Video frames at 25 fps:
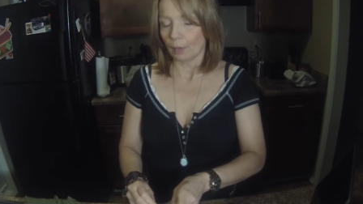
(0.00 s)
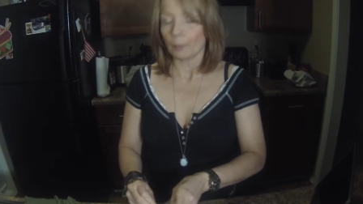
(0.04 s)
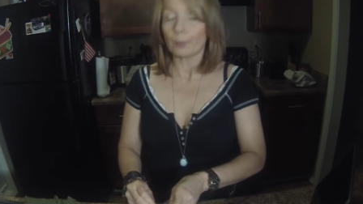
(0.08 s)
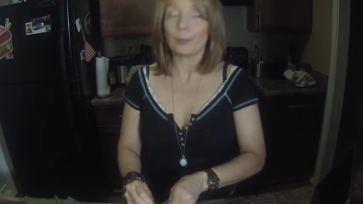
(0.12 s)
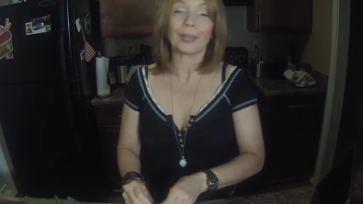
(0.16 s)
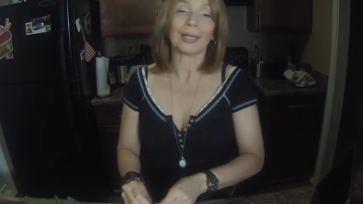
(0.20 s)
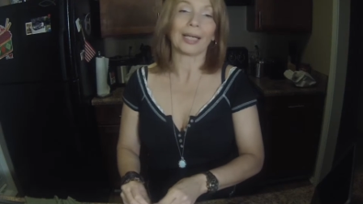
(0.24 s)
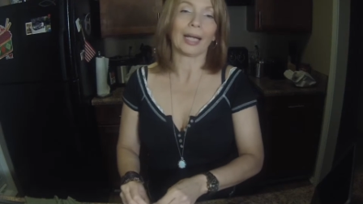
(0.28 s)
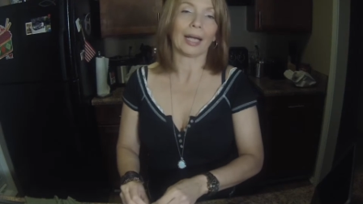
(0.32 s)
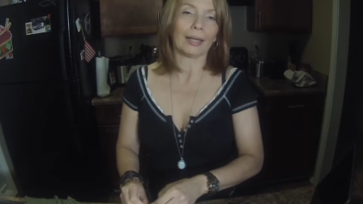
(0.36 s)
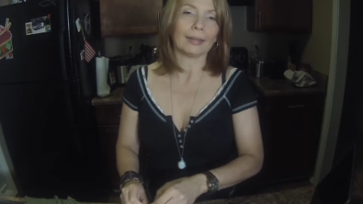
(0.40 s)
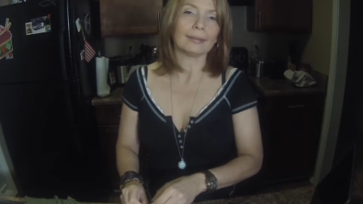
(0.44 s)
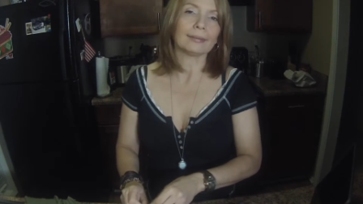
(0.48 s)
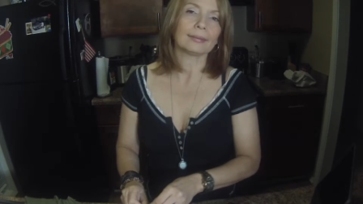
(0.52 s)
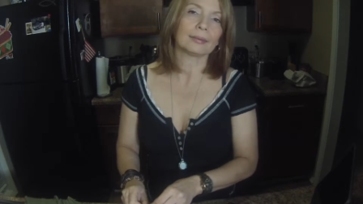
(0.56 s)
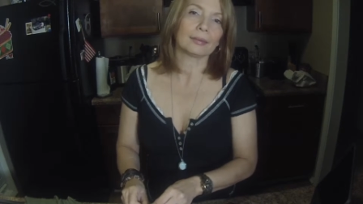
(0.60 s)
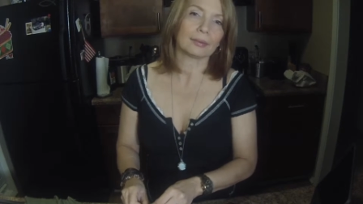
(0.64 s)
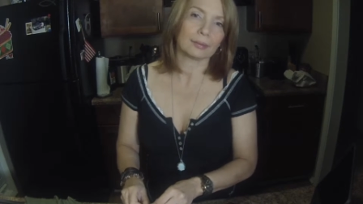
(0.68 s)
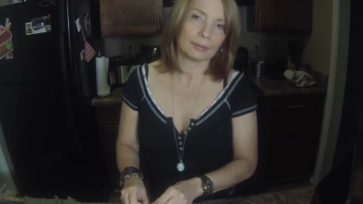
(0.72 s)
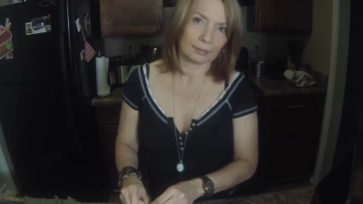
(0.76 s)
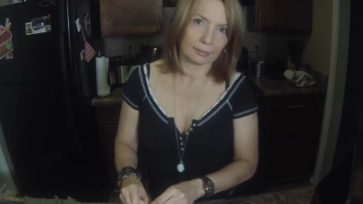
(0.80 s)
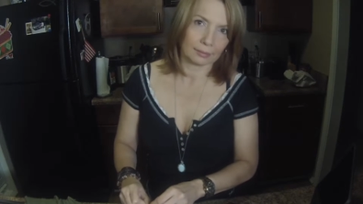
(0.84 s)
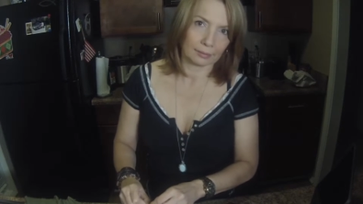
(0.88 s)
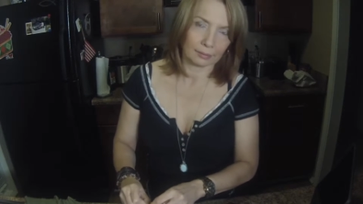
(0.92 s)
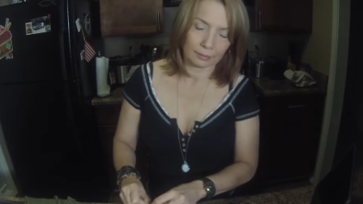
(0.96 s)

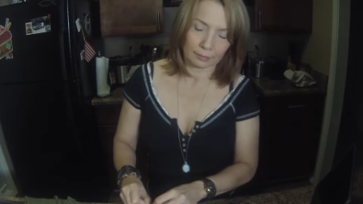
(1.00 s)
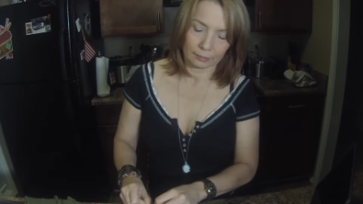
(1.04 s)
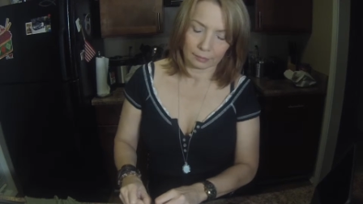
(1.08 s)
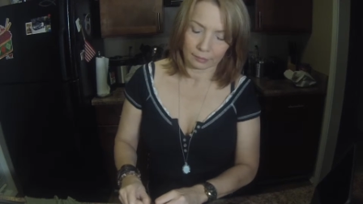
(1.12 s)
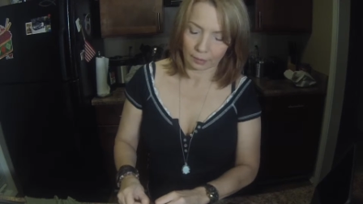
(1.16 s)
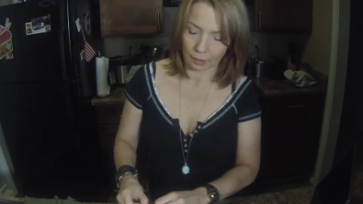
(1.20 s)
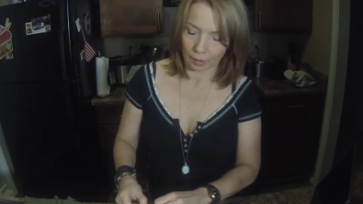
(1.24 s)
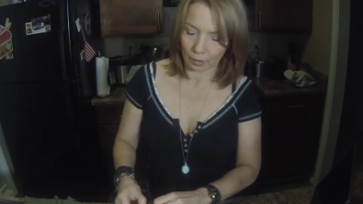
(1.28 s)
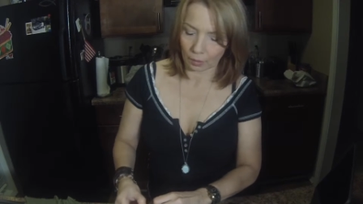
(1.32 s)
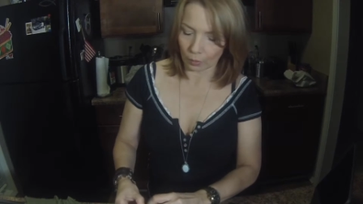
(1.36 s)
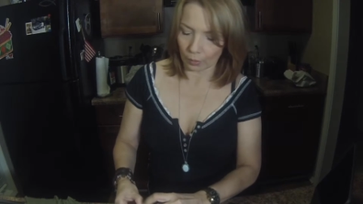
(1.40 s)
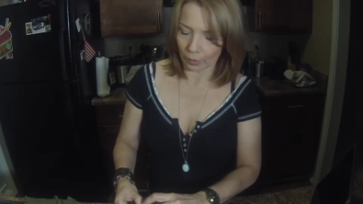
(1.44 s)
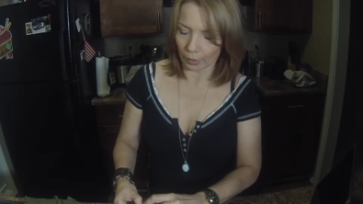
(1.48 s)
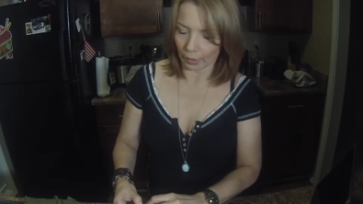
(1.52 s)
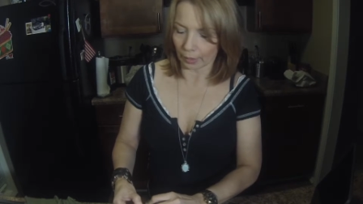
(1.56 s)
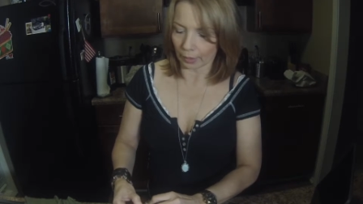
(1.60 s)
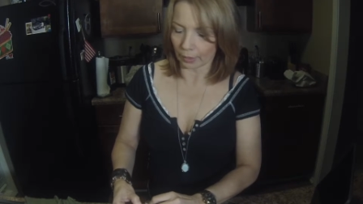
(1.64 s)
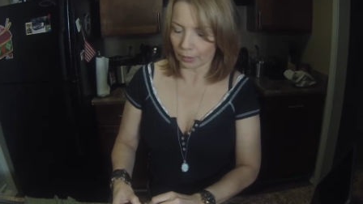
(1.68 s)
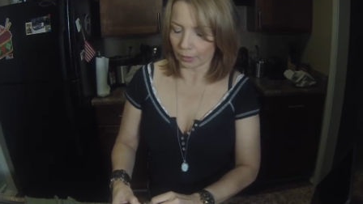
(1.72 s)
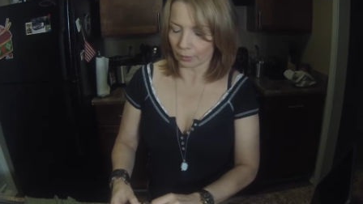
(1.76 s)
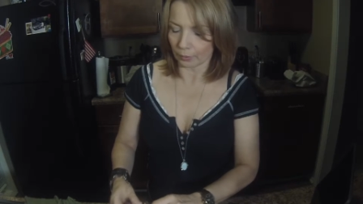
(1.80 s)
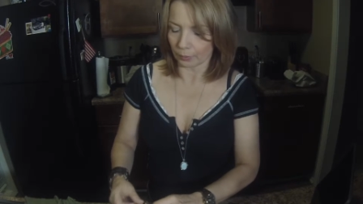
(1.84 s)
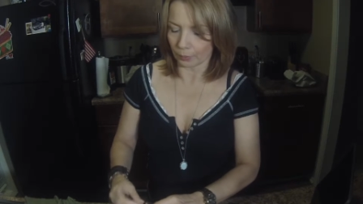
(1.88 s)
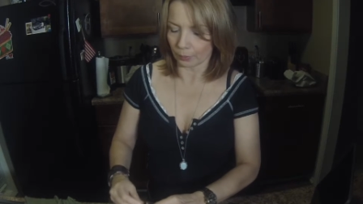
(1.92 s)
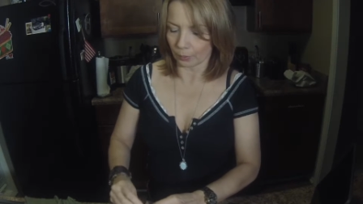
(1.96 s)
Price. Okay,
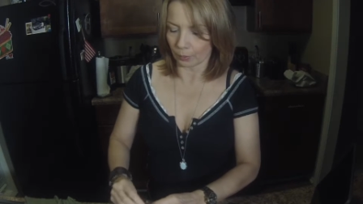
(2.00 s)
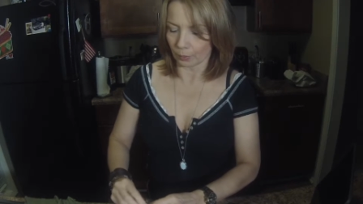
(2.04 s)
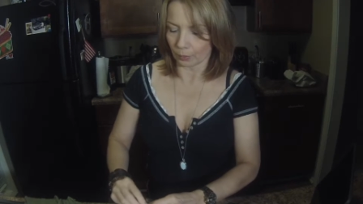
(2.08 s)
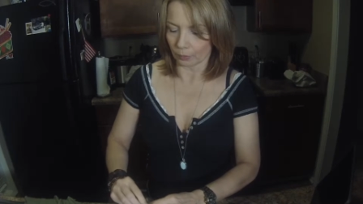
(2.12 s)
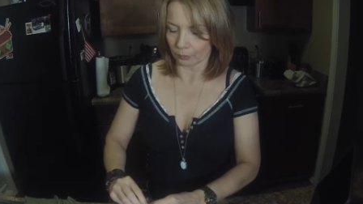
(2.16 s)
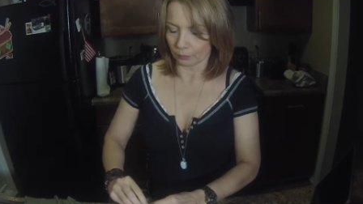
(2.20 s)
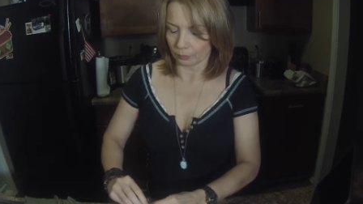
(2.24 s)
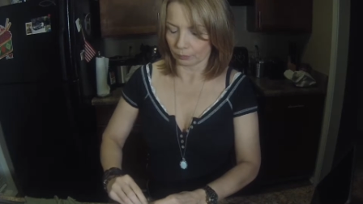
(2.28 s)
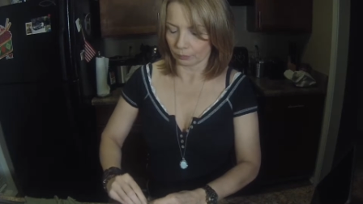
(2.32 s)
here we go.